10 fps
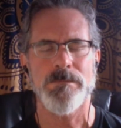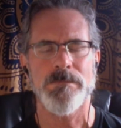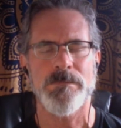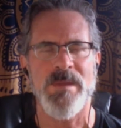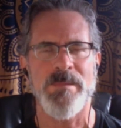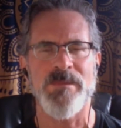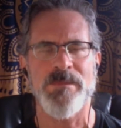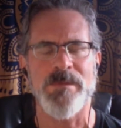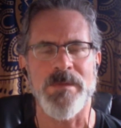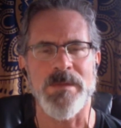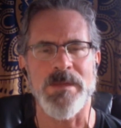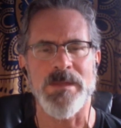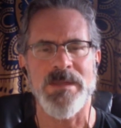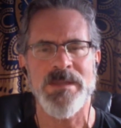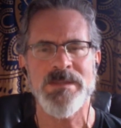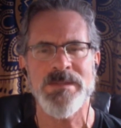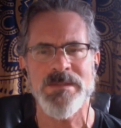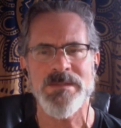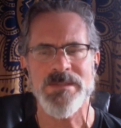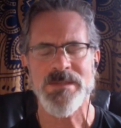Maybe feeling
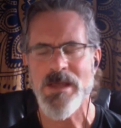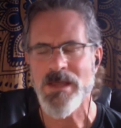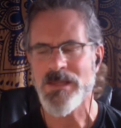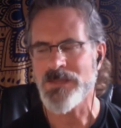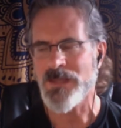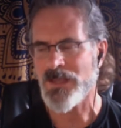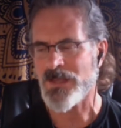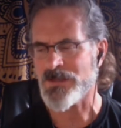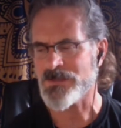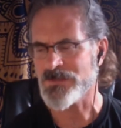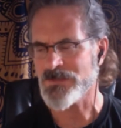inside the hands.